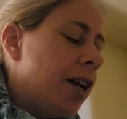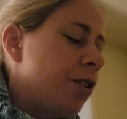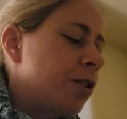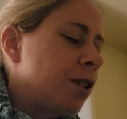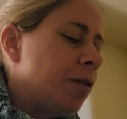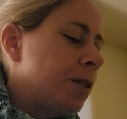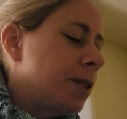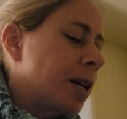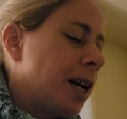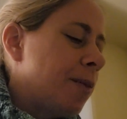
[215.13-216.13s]
I just love
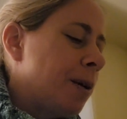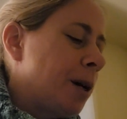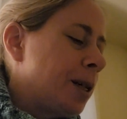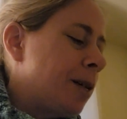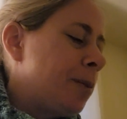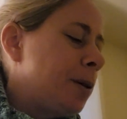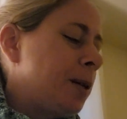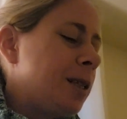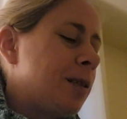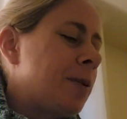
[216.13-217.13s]
this guy, Mark Nepo.
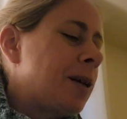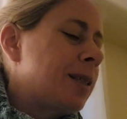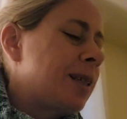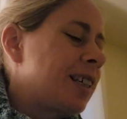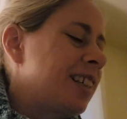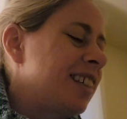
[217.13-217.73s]
He's amazing.